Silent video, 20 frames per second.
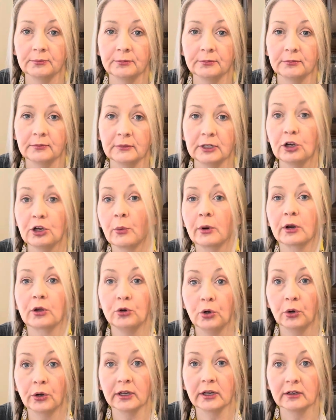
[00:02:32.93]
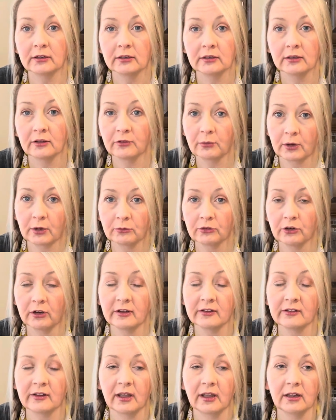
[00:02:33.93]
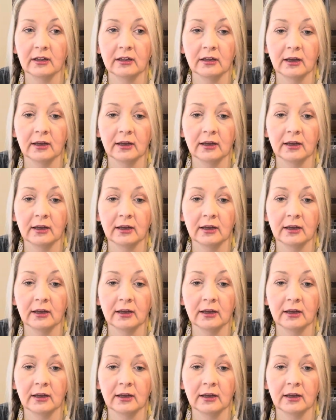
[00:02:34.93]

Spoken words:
you don't want to cook it, is what I'm trying to say.